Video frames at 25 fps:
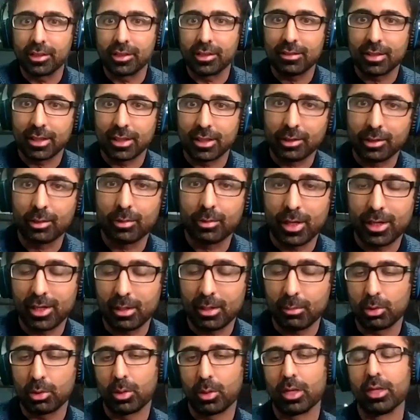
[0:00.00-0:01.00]
this thing right? Mm-hmm.
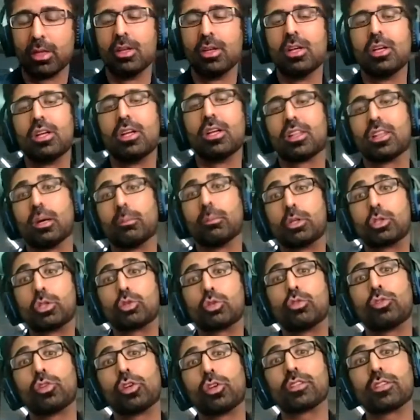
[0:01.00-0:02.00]
Number one. Number
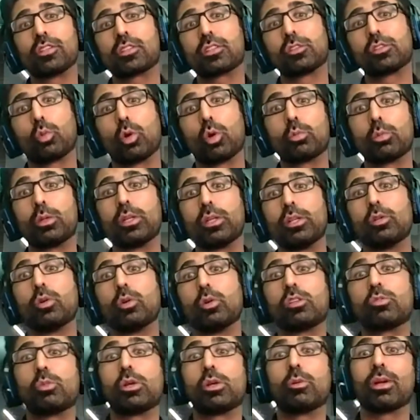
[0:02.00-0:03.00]
two, for instance, what we do
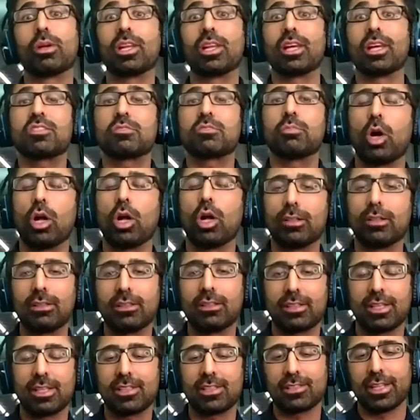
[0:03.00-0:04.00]
is we realize small little
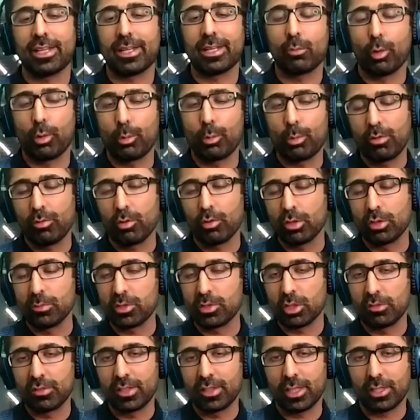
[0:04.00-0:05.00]
things like what we were
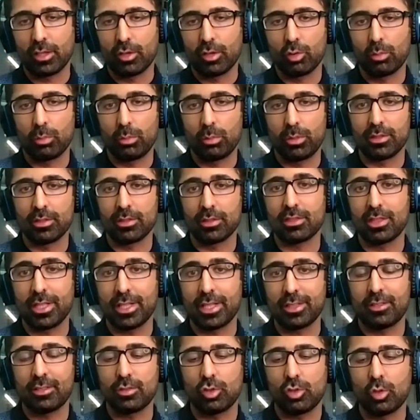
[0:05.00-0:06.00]
observing in our own business.
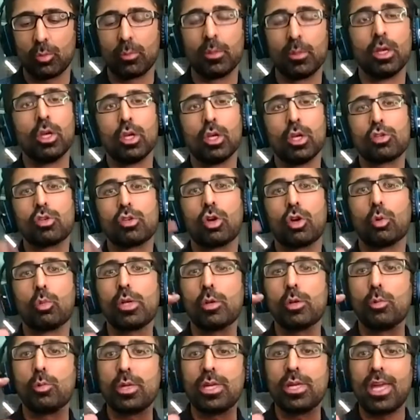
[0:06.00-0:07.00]
Let's assume, you know,
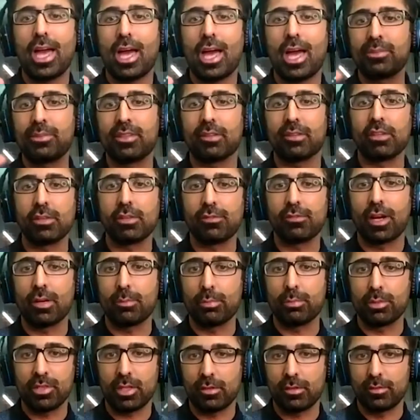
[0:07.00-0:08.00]
we rehab 75% of
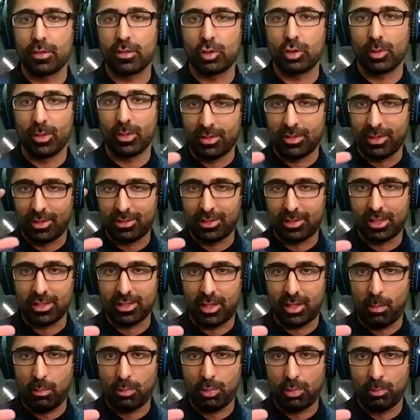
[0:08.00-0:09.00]
the units as an
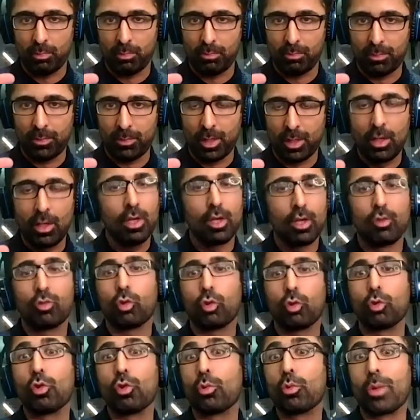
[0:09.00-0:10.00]
example.
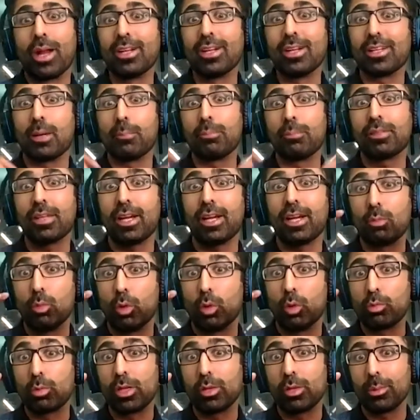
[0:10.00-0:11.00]
So the rent upside,
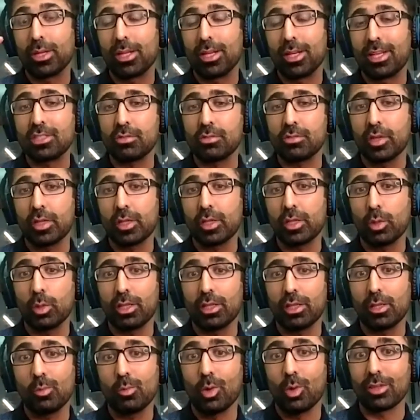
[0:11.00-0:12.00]
what we realized very
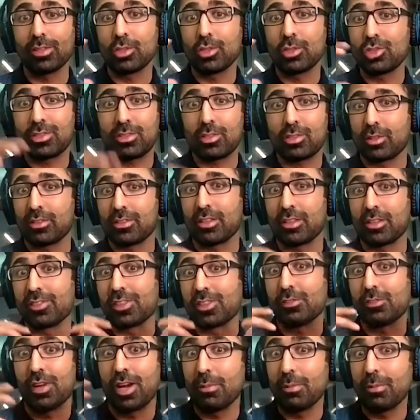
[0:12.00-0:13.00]
quickly, wasn't just on
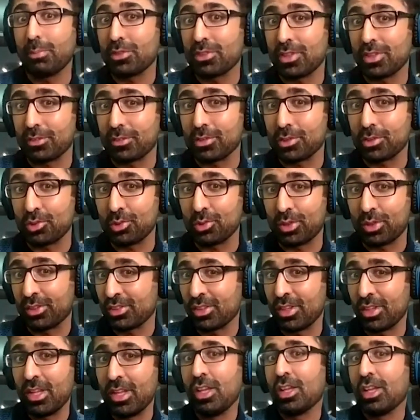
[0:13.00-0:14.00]
75% of the units.
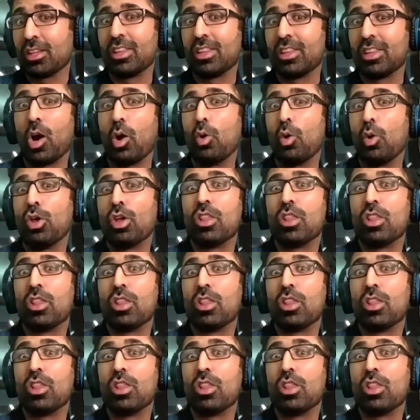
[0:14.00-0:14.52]
Now,